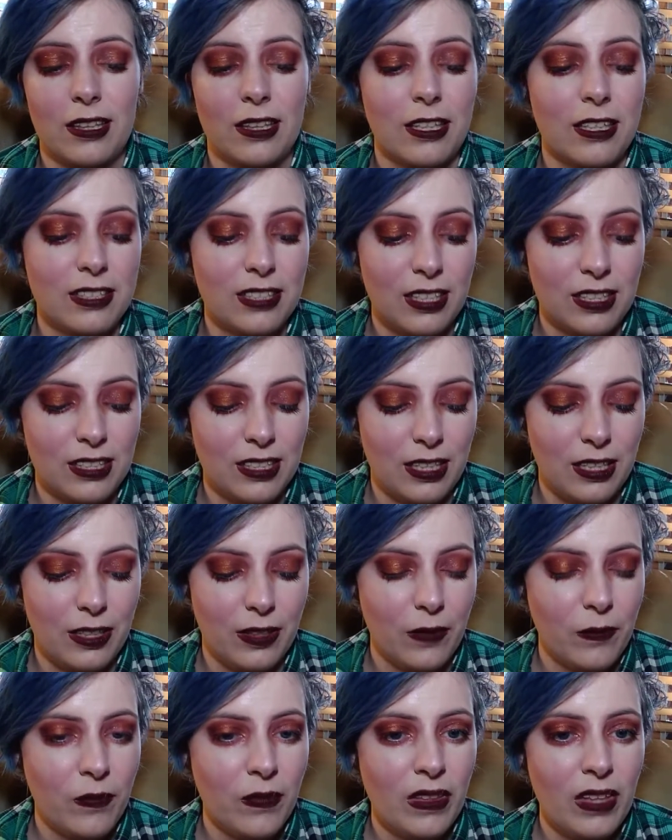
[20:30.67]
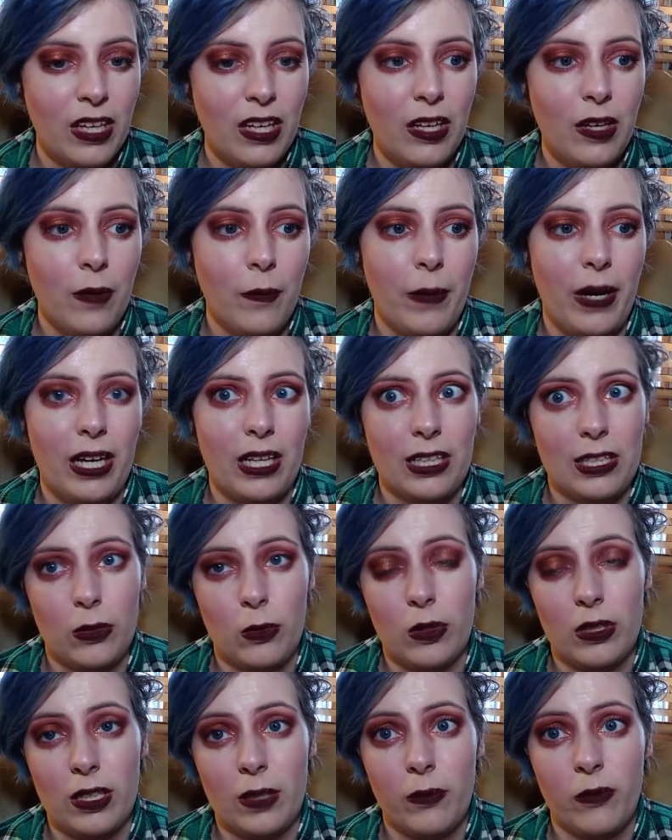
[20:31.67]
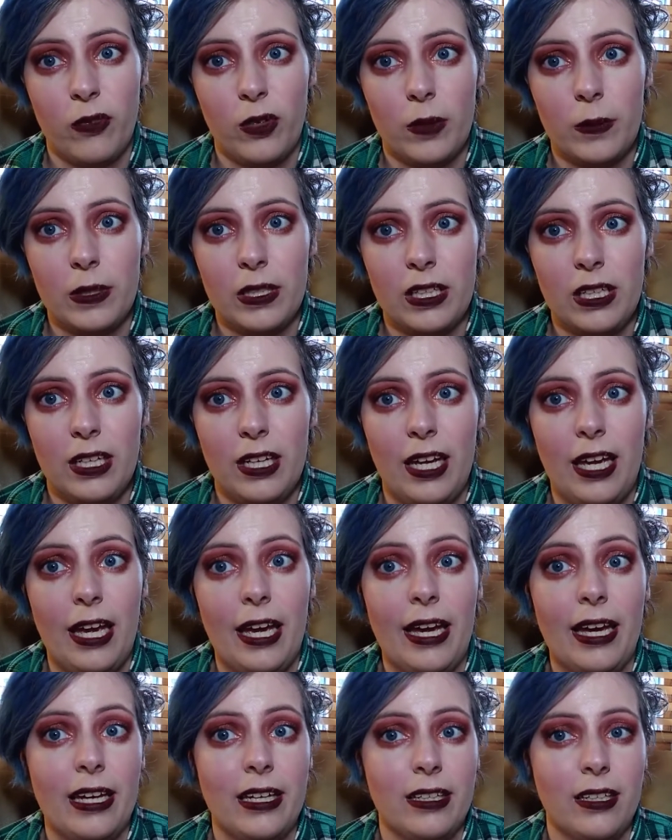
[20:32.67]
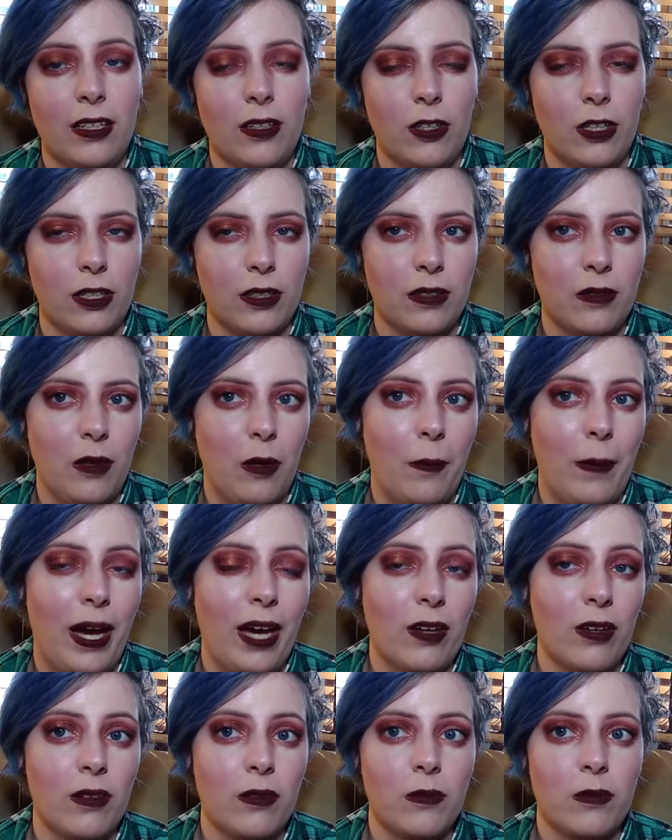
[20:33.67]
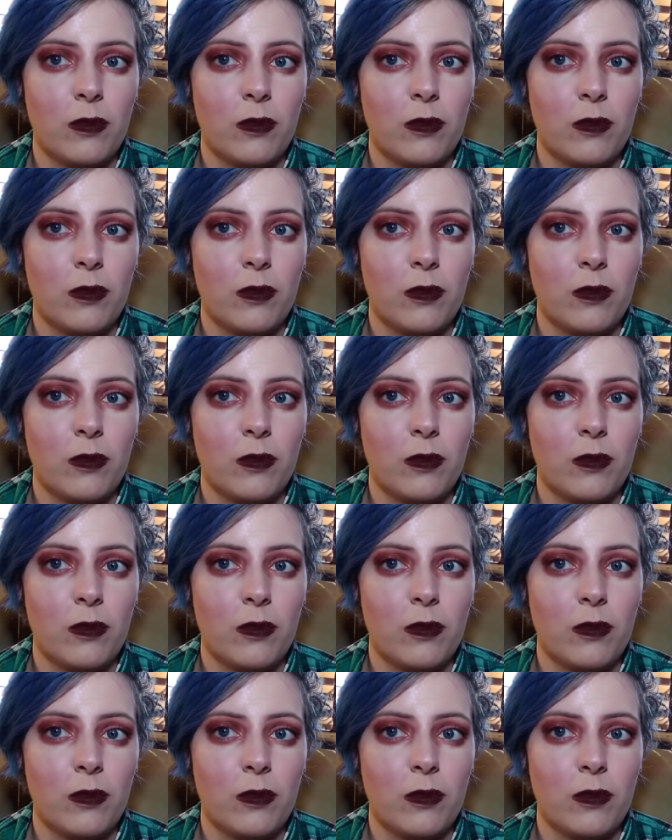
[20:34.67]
This is a matte liquid lip formula and or a matte